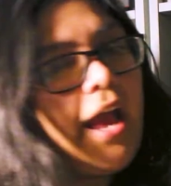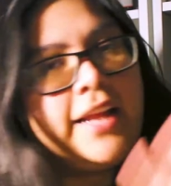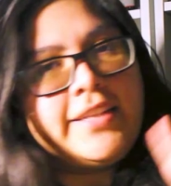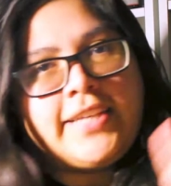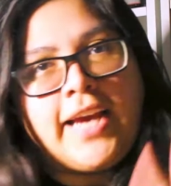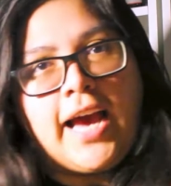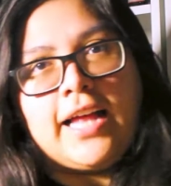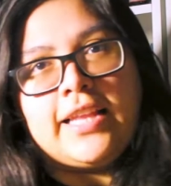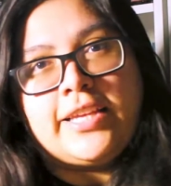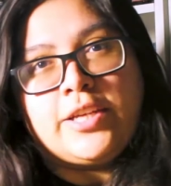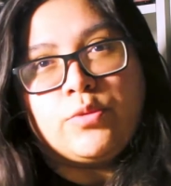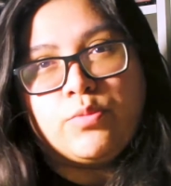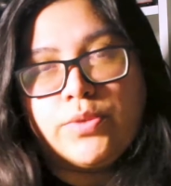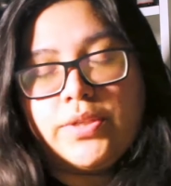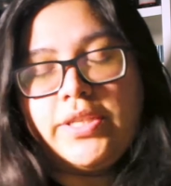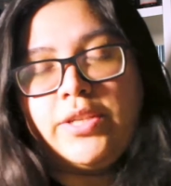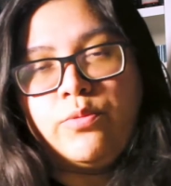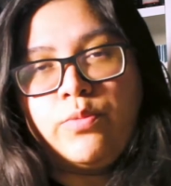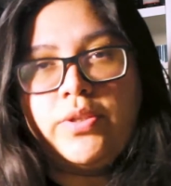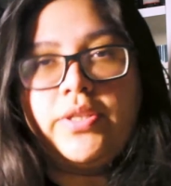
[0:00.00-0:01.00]
And Tally
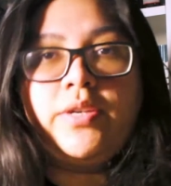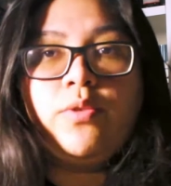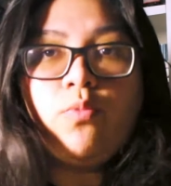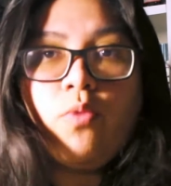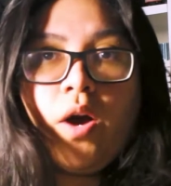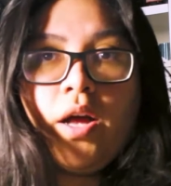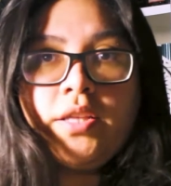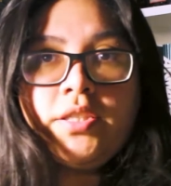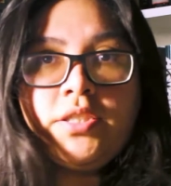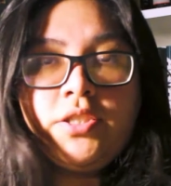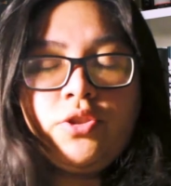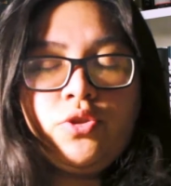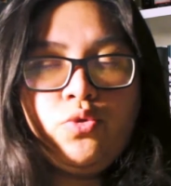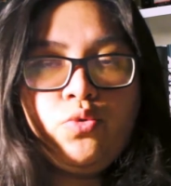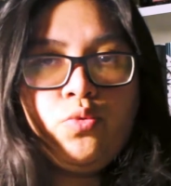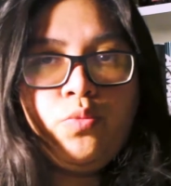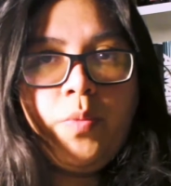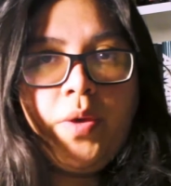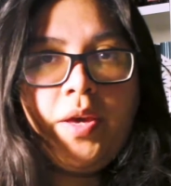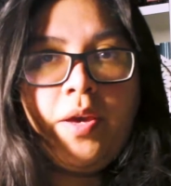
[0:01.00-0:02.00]
really wants
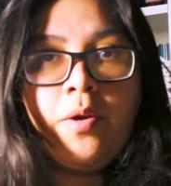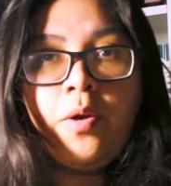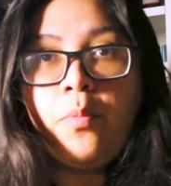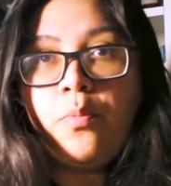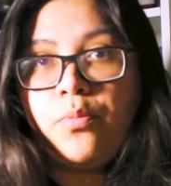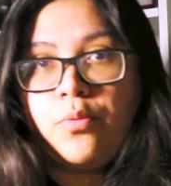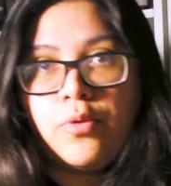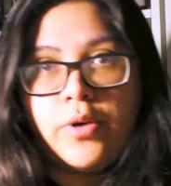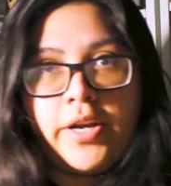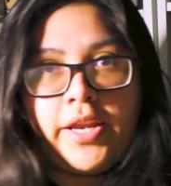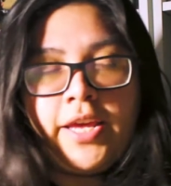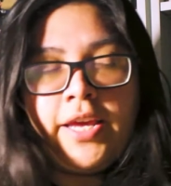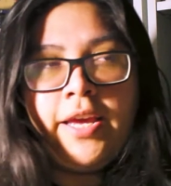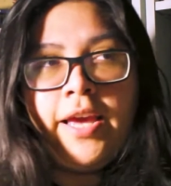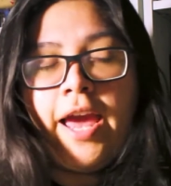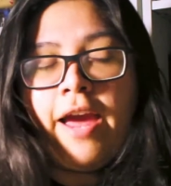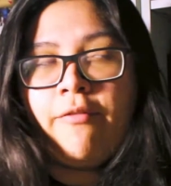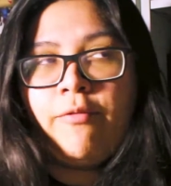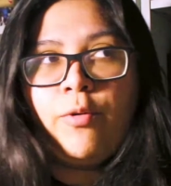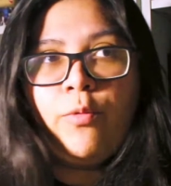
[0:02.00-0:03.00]
to be
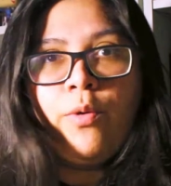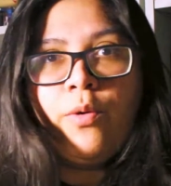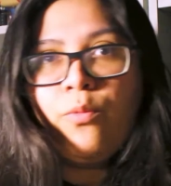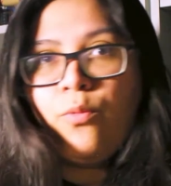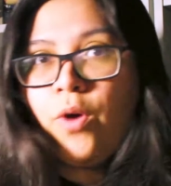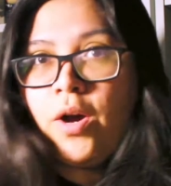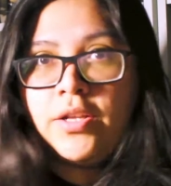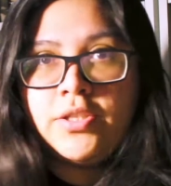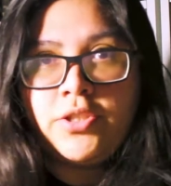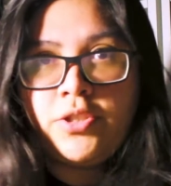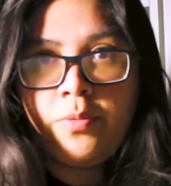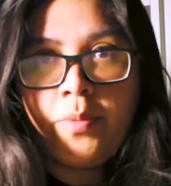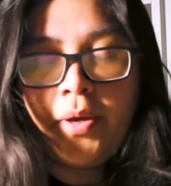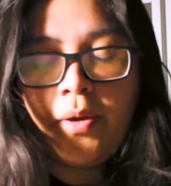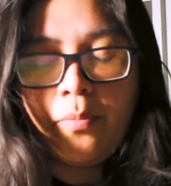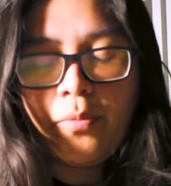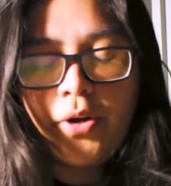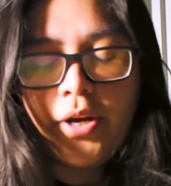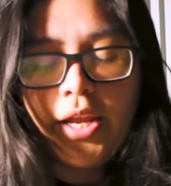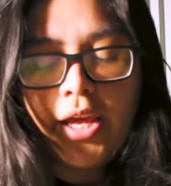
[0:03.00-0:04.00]
pretty. Everyone wants to be
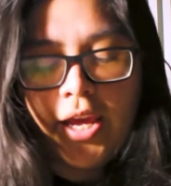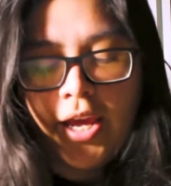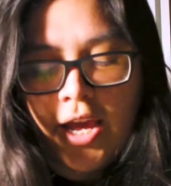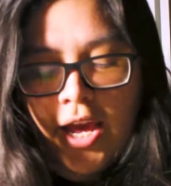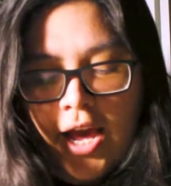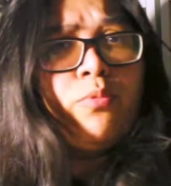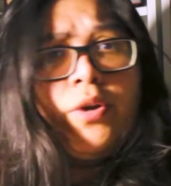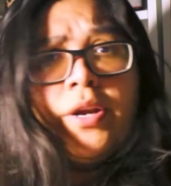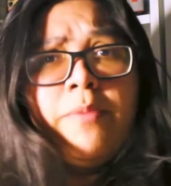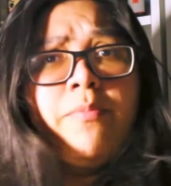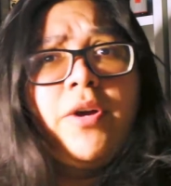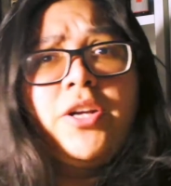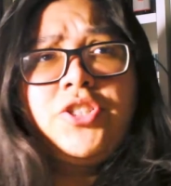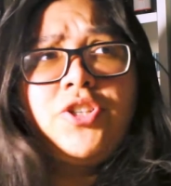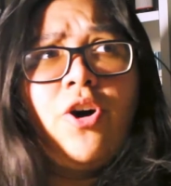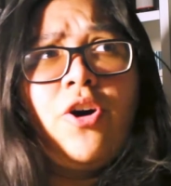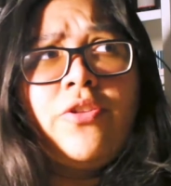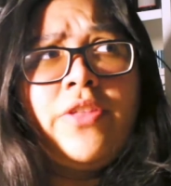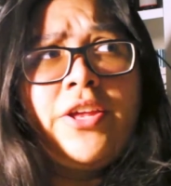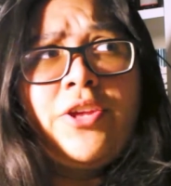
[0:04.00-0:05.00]
a pretty much
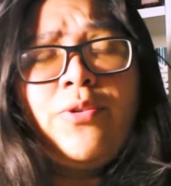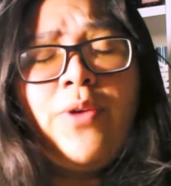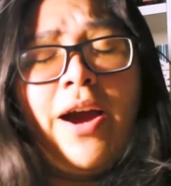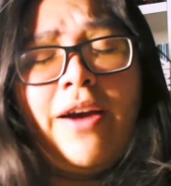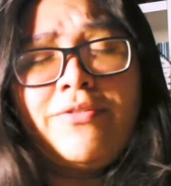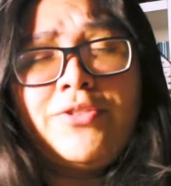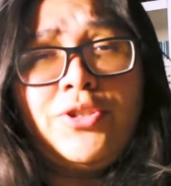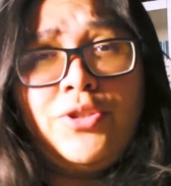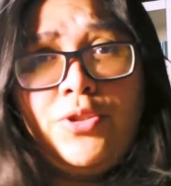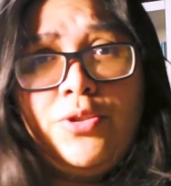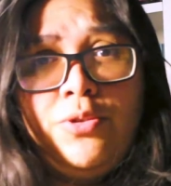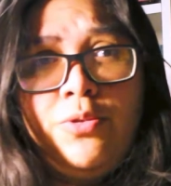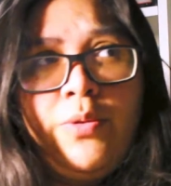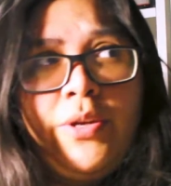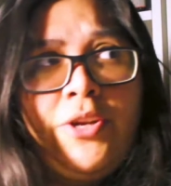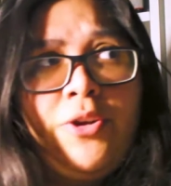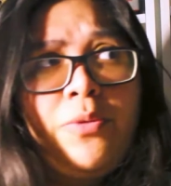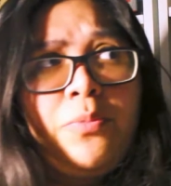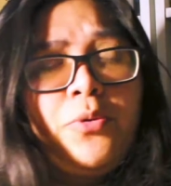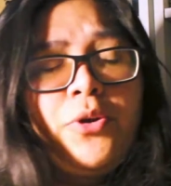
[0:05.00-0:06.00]
all that you have to do
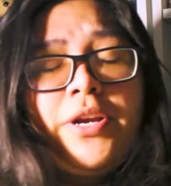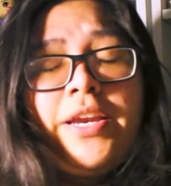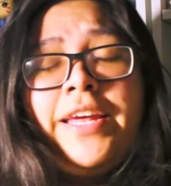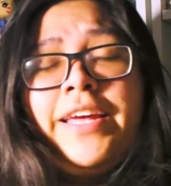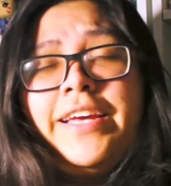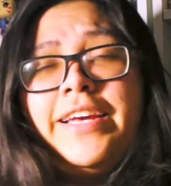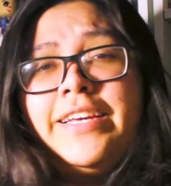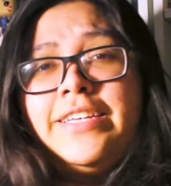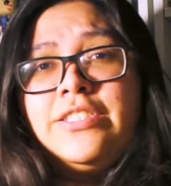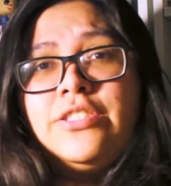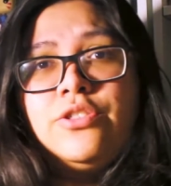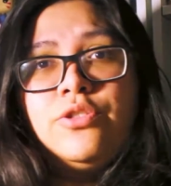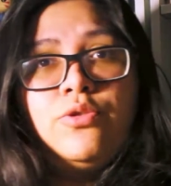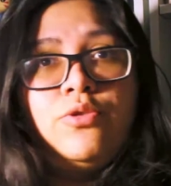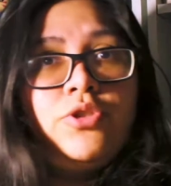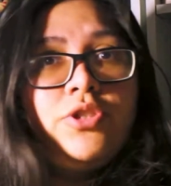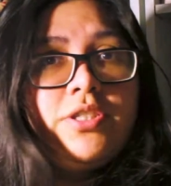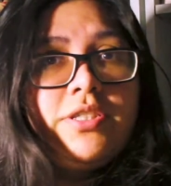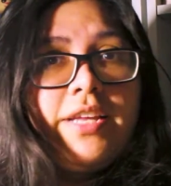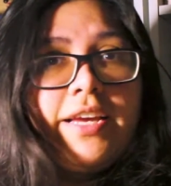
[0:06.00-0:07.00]
when you're pretty is to
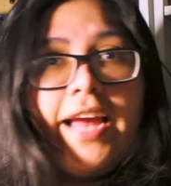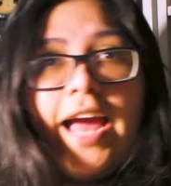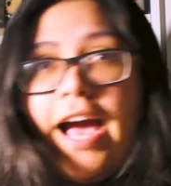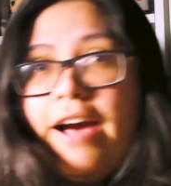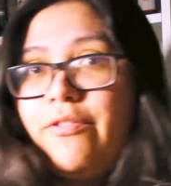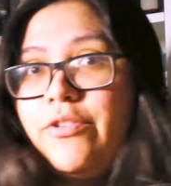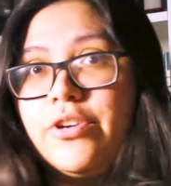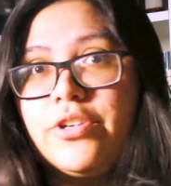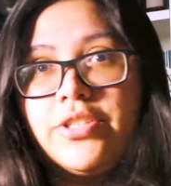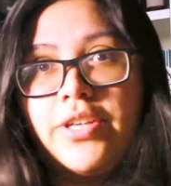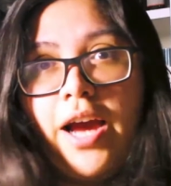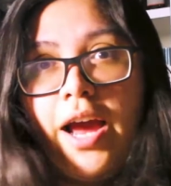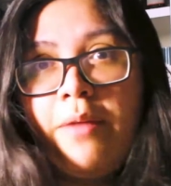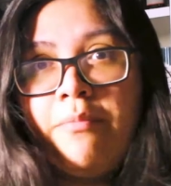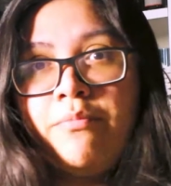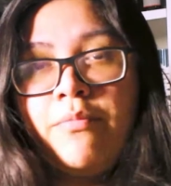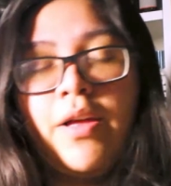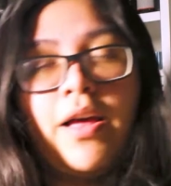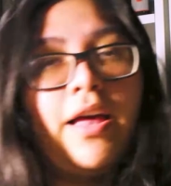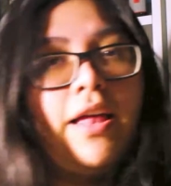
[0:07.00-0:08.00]
just like have a good
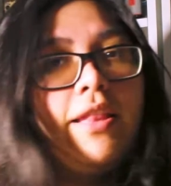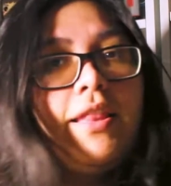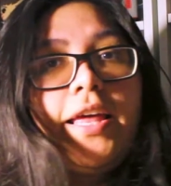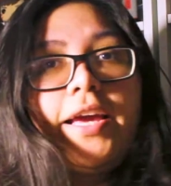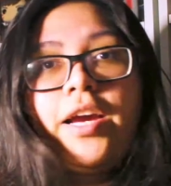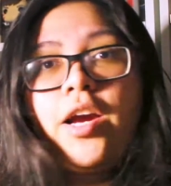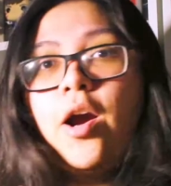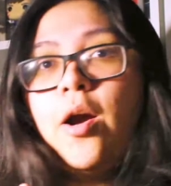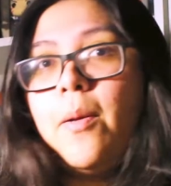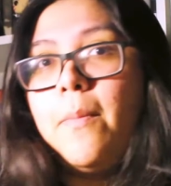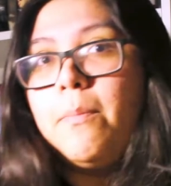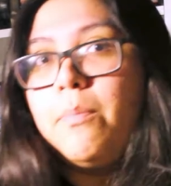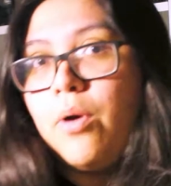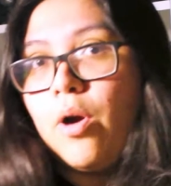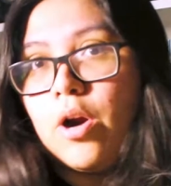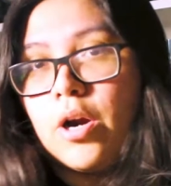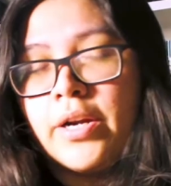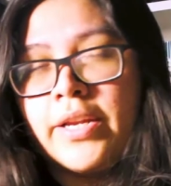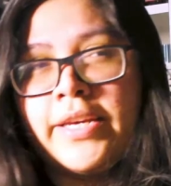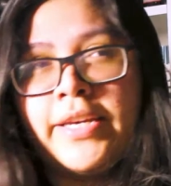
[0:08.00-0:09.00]
time, like
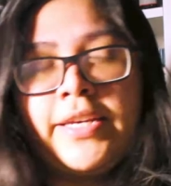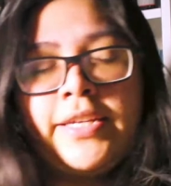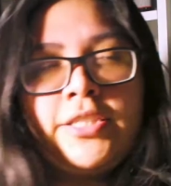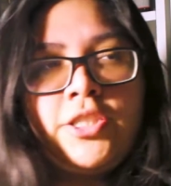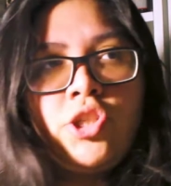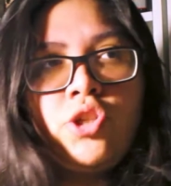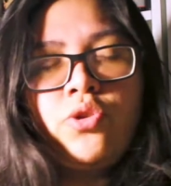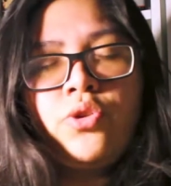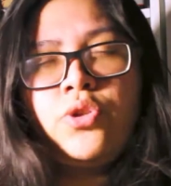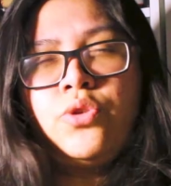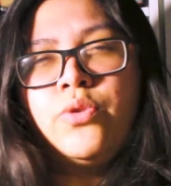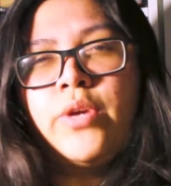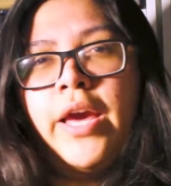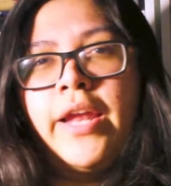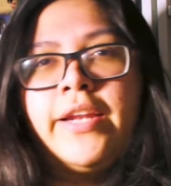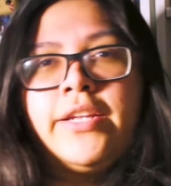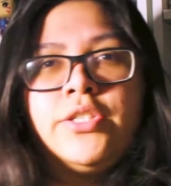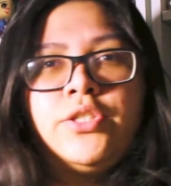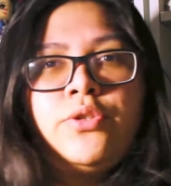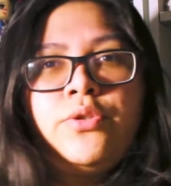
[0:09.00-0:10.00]
party until you
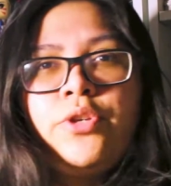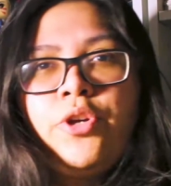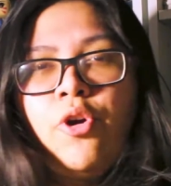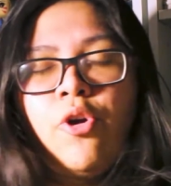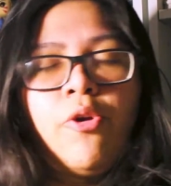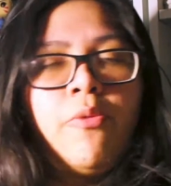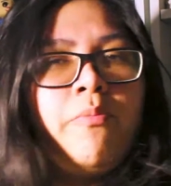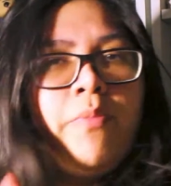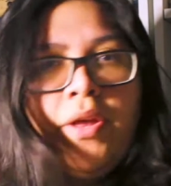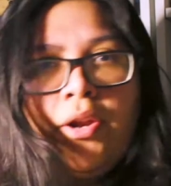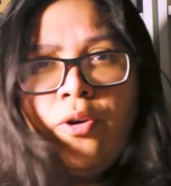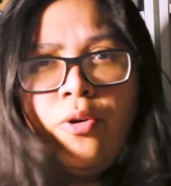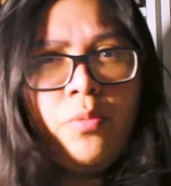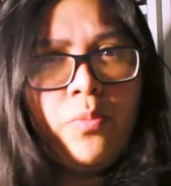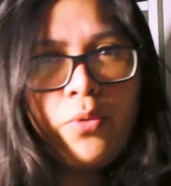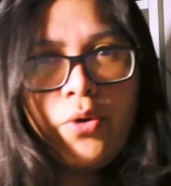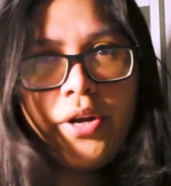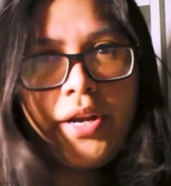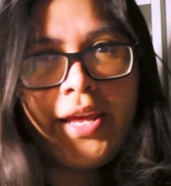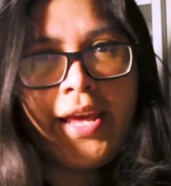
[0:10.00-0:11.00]
get into your middle
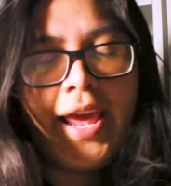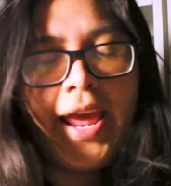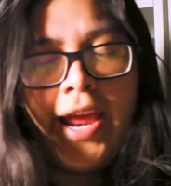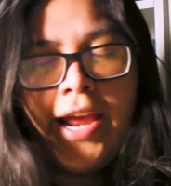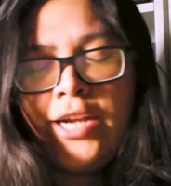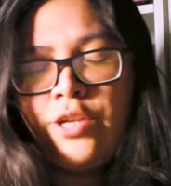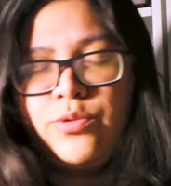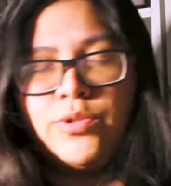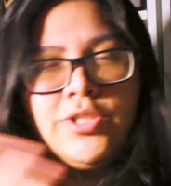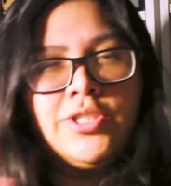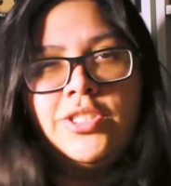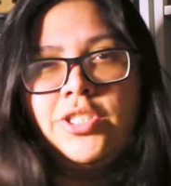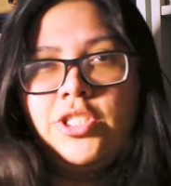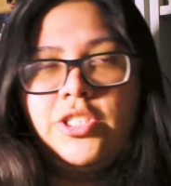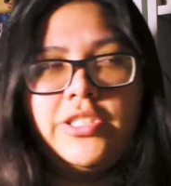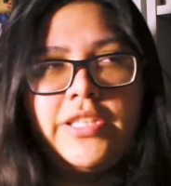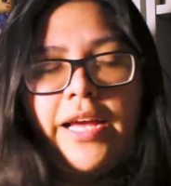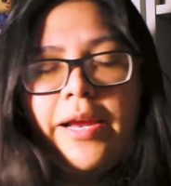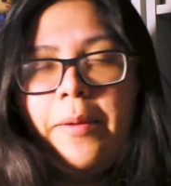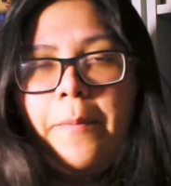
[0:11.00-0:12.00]
pretty age, which is
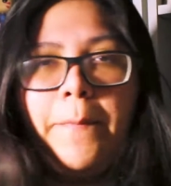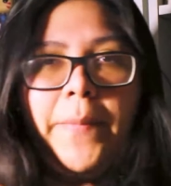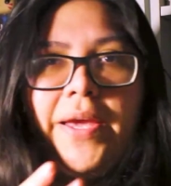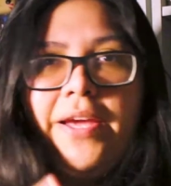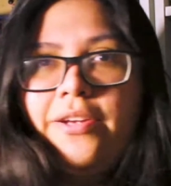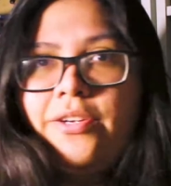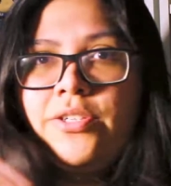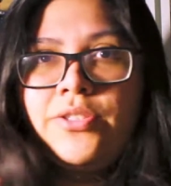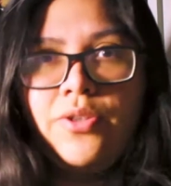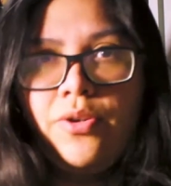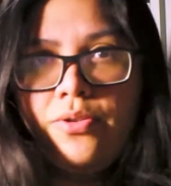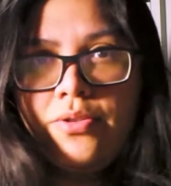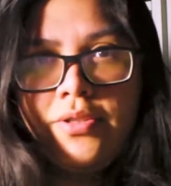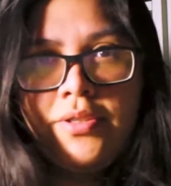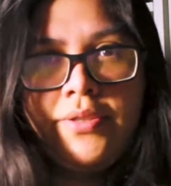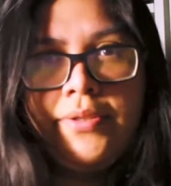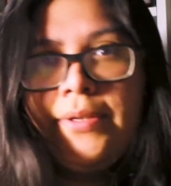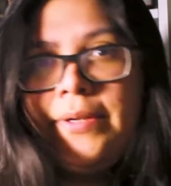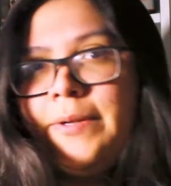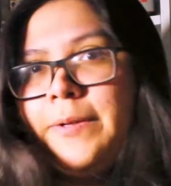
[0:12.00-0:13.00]
just like being an adult.